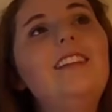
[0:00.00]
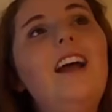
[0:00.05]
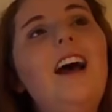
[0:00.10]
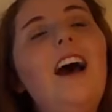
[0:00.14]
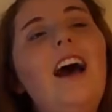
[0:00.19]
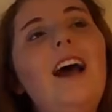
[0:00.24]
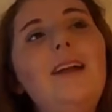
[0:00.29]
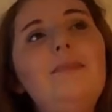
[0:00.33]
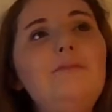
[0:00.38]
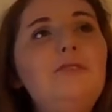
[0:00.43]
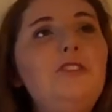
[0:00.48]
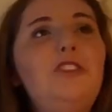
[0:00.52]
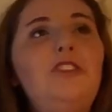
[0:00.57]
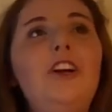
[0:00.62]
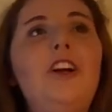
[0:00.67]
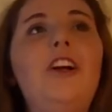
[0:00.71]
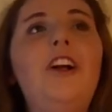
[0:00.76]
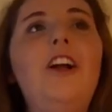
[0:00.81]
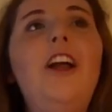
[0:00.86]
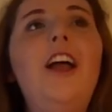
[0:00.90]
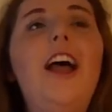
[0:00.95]
I'm
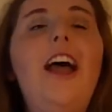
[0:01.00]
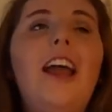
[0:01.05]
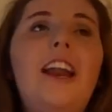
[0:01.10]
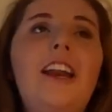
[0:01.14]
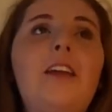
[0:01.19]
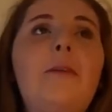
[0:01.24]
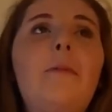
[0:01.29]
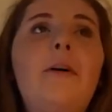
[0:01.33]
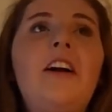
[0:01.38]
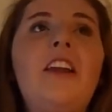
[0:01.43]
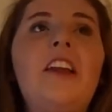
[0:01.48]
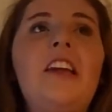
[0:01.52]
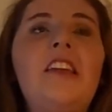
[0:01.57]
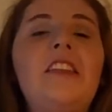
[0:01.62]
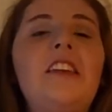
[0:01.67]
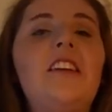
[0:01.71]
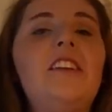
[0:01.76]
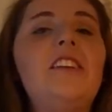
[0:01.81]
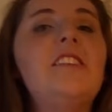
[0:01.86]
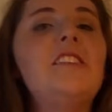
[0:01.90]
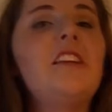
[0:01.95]
sure anybody
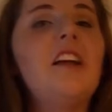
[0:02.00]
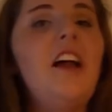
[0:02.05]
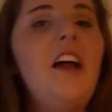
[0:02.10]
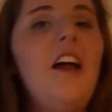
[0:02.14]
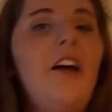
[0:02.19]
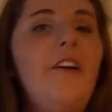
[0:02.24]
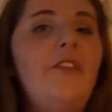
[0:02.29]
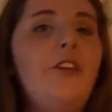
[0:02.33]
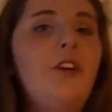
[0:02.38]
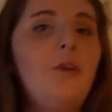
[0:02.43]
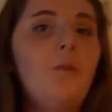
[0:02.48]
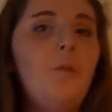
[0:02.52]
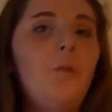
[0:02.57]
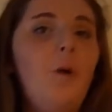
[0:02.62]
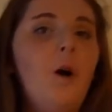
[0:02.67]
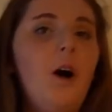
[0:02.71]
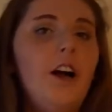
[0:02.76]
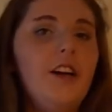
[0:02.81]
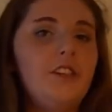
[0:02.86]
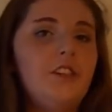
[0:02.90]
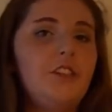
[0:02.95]
that has ever
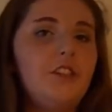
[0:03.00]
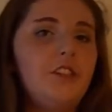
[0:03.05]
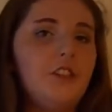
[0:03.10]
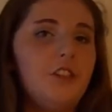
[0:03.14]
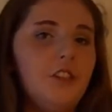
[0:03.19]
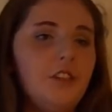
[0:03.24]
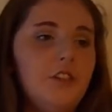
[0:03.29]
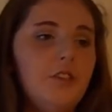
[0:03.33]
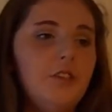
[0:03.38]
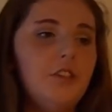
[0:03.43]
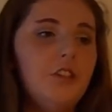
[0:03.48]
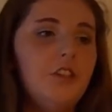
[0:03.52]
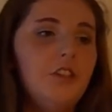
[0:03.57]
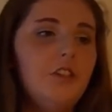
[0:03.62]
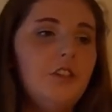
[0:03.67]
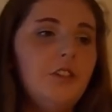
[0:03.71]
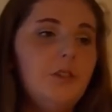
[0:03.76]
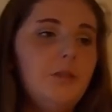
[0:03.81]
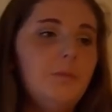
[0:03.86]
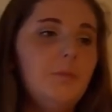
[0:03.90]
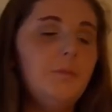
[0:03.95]
watched
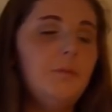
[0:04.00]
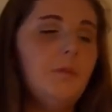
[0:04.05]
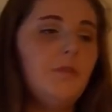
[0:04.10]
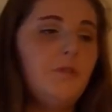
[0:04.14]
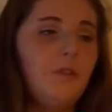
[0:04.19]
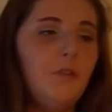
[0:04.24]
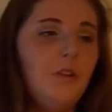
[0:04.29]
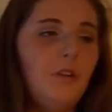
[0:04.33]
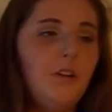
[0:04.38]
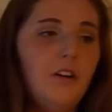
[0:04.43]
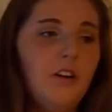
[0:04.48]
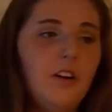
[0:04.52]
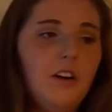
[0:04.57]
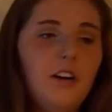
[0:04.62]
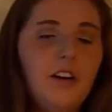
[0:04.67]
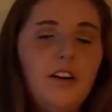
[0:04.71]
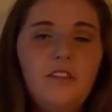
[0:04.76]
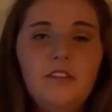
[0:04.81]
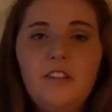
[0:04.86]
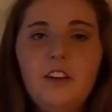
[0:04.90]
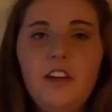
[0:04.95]
YouTube
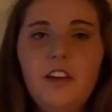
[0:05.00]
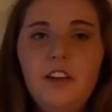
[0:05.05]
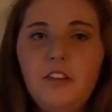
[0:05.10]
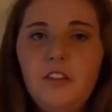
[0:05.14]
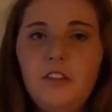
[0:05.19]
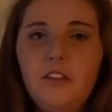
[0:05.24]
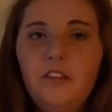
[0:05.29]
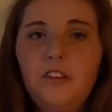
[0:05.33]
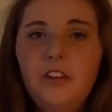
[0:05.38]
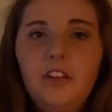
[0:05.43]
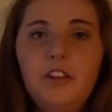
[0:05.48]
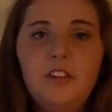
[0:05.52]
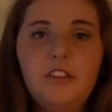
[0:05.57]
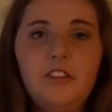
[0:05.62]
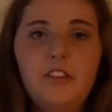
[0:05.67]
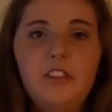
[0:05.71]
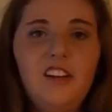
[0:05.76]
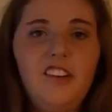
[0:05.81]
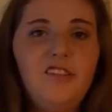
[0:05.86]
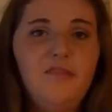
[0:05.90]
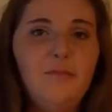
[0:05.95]
before, including
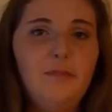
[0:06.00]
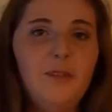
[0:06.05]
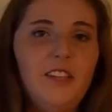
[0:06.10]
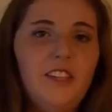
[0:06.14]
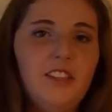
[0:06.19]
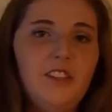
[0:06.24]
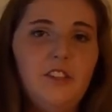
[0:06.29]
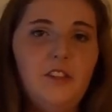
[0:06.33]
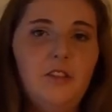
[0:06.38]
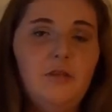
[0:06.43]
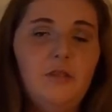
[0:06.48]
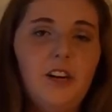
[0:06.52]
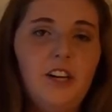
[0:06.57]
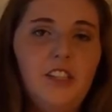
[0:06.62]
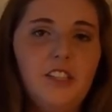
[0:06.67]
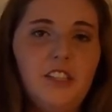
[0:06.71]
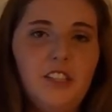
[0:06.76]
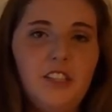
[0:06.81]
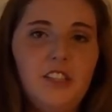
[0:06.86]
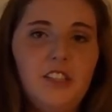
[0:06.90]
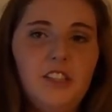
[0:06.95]
yourself because you're
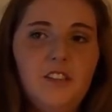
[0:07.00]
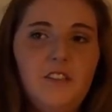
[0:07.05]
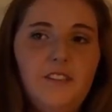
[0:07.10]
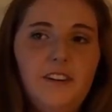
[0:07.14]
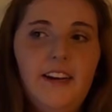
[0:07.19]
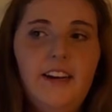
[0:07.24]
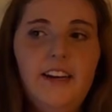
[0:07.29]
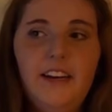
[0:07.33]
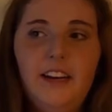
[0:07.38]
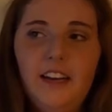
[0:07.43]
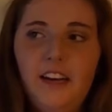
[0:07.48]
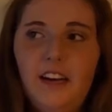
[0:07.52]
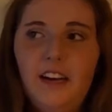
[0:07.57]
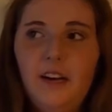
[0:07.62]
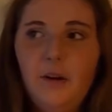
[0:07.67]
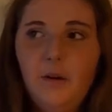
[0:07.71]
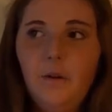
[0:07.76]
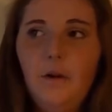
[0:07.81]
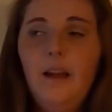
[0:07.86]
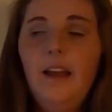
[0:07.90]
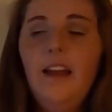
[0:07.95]
watching this right
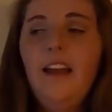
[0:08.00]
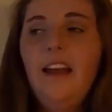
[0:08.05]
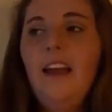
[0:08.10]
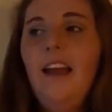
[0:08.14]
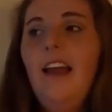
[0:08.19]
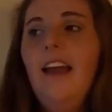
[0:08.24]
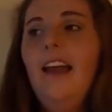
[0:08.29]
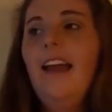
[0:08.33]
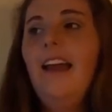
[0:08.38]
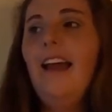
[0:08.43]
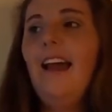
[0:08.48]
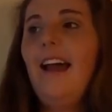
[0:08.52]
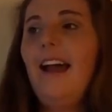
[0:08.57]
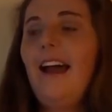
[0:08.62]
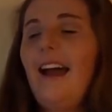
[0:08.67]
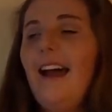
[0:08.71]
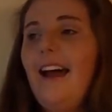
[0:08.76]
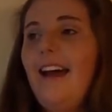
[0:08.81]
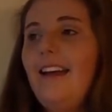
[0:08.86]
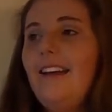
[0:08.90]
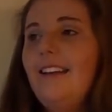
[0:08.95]
now,
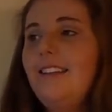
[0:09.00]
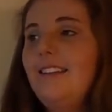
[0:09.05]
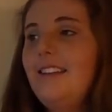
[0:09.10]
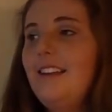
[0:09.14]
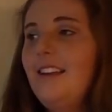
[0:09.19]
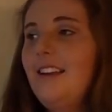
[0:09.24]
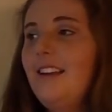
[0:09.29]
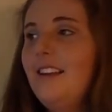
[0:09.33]
has